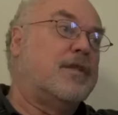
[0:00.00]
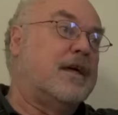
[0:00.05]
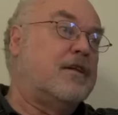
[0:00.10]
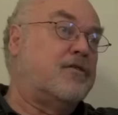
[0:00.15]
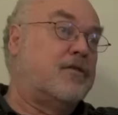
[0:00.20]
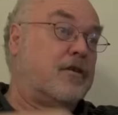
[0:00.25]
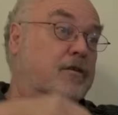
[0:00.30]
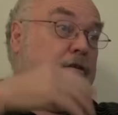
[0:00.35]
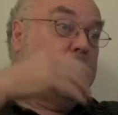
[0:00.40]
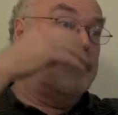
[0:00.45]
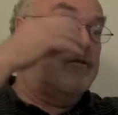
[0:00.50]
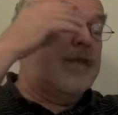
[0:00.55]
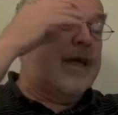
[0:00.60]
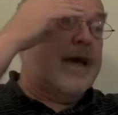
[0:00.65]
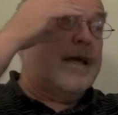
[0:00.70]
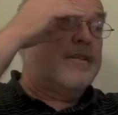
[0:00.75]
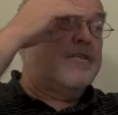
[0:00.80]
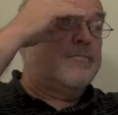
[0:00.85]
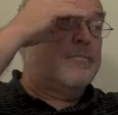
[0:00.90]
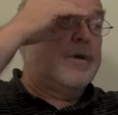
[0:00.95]
They still do
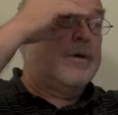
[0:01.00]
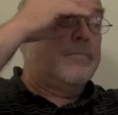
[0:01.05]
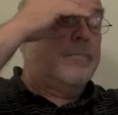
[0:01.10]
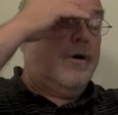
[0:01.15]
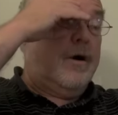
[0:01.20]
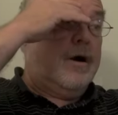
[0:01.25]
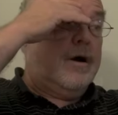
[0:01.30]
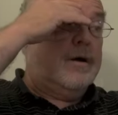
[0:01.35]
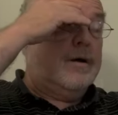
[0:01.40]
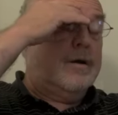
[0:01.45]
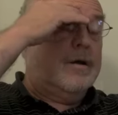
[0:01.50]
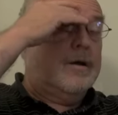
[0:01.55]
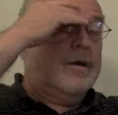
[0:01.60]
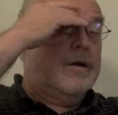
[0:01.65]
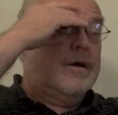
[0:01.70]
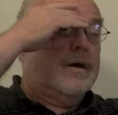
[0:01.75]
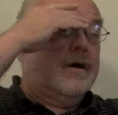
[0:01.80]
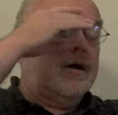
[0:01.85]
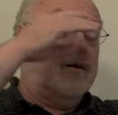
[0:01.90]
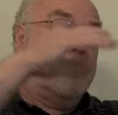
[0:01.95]
that. It's a big part
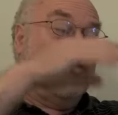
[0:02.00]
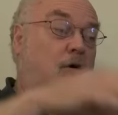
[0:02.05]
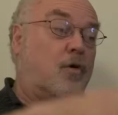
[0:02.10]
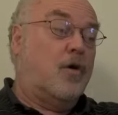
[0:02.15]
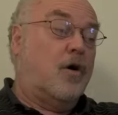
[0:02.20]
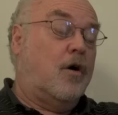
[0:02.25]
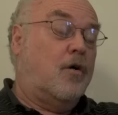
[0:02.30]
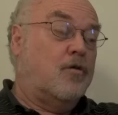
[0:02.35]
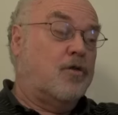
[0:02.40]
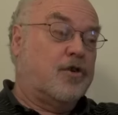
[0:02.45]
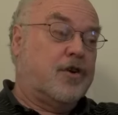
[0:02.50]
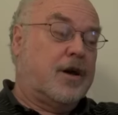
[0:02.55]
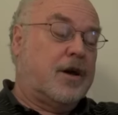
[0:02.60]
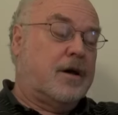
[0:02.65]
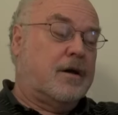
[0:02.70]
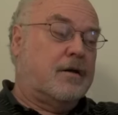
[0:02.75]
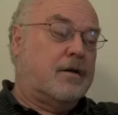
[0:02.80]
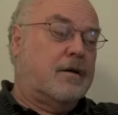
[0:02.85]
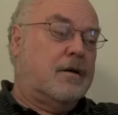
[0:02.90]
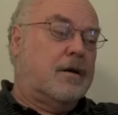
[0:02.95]
of
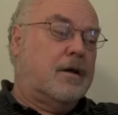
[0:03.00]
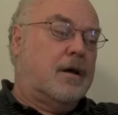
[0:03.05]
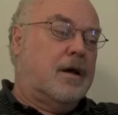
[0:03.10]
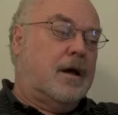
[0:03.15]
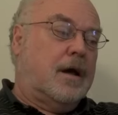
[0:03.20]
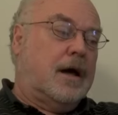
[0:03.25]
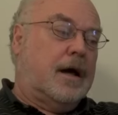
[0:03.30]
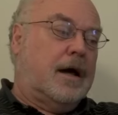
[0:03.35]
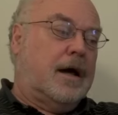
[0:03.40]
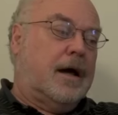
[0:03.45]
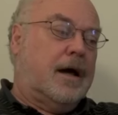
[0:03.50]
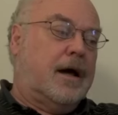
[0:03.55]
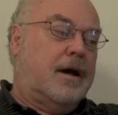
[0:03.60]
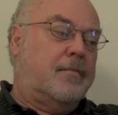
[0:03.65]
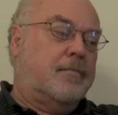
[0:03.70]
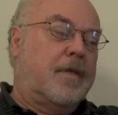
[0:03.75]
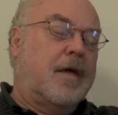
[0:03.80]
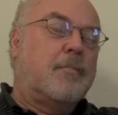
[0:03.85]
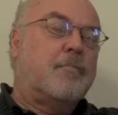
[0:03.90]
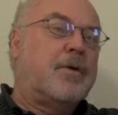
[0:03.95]
OSHA.
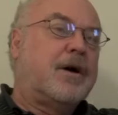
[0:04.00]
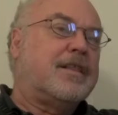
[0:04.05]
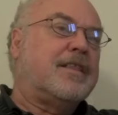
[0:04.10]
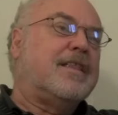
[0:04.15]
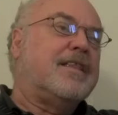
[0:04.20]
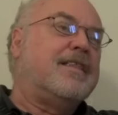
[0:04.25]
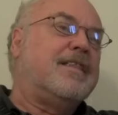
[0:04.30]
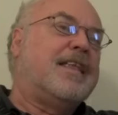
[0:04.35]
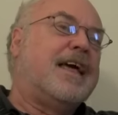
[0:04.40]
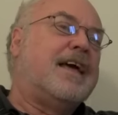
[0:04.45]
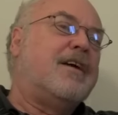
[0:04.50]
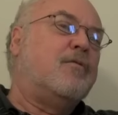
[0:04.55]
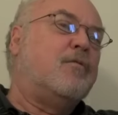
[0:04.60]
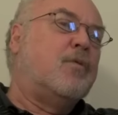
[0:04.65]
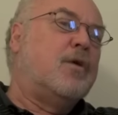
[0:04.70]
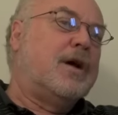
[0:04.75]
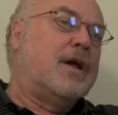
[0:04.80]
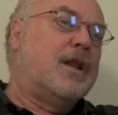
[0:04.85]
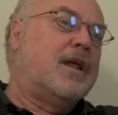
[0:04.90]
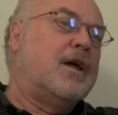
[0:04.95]
Uh, but they
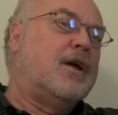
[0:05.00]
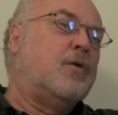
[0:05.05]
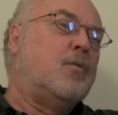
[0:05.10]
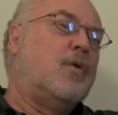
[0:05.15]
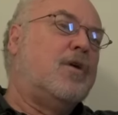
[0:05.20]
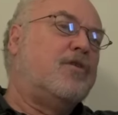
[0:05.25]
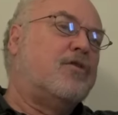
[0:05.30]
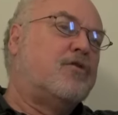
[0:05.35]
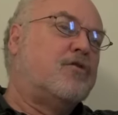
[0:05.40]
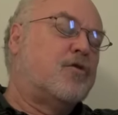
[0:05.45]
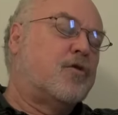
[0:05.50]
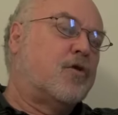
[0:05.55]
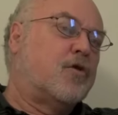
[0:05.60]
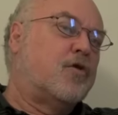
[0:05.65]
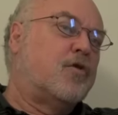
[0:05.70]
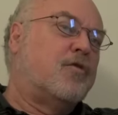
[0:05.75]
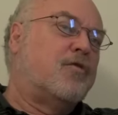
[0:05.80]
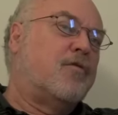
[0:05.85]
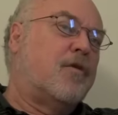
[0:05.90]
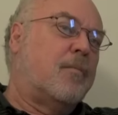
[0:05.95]
really
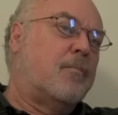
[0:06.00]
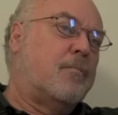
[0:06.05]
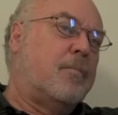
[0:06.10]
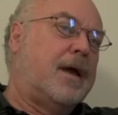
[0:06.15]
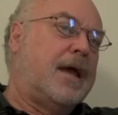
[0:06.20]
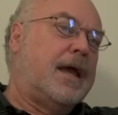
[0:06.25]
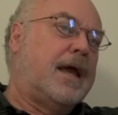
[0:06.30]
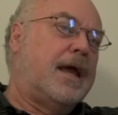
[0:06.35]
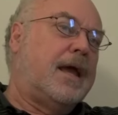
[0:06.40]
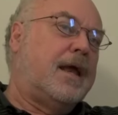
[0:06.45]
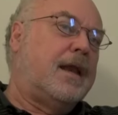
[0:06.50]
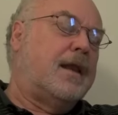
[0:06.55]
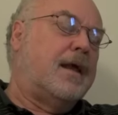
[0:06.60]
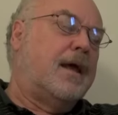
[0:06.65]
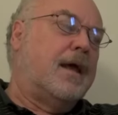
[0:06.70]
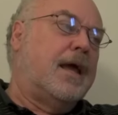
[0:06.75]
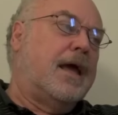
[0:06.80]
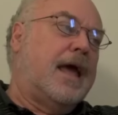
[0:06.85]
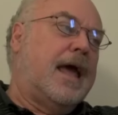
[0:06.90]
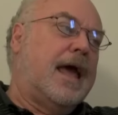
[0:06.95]
withdrew from being
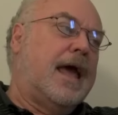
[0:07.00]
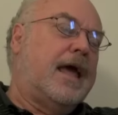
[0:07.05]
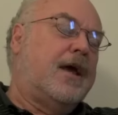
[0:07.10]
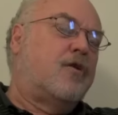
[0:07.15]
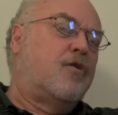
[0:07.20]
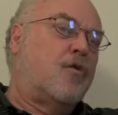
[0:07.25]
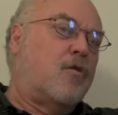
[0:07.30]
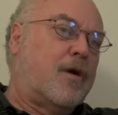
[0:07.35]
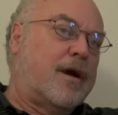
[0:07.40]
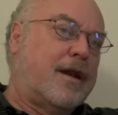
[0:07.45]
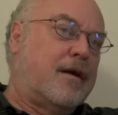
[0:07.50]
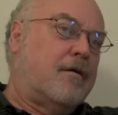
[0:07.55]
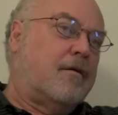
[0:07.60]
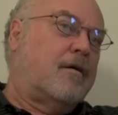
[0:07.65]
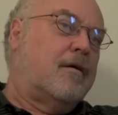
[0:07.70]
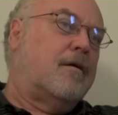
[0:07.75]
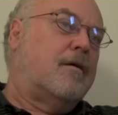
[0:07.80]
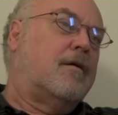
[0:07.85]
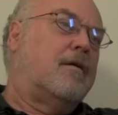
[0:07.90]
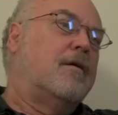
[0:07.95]
a
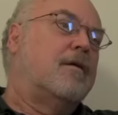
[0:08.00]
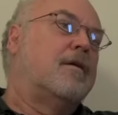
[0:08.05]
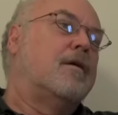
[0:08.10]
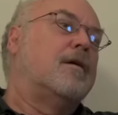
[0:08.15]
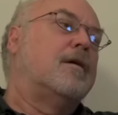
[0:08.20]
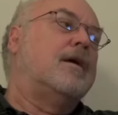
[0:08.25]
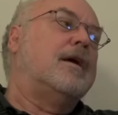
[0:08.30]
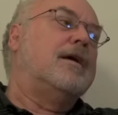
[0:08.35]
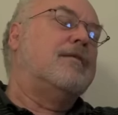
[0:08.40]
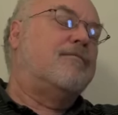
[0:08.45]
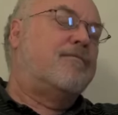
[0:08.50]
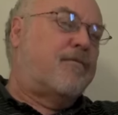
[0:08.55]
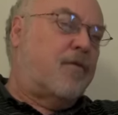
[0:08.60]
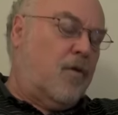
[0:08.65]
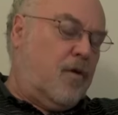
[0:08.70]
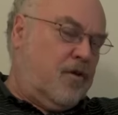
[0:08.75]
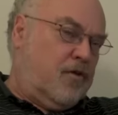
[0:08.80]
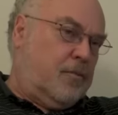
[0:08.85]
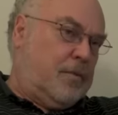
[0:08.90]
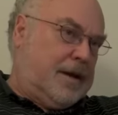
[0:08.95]
critical
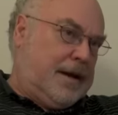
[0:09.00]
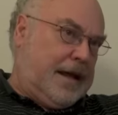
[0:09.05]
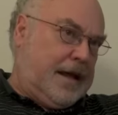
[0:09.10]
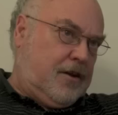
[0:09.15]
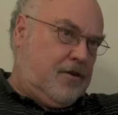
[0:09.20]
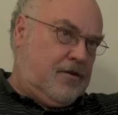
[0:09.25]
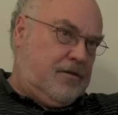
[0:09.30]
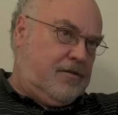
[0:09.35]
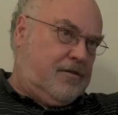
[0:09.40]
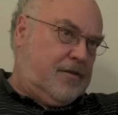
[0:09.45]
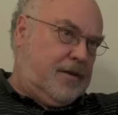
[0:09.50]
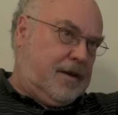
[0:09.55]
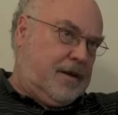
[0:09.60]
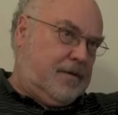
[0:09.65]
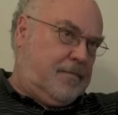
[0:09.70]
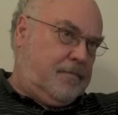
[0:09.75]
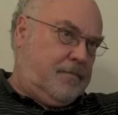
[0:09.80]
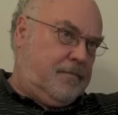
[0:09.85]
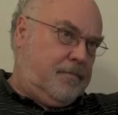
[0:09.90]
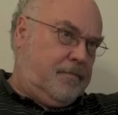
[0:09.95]
enforcement agency.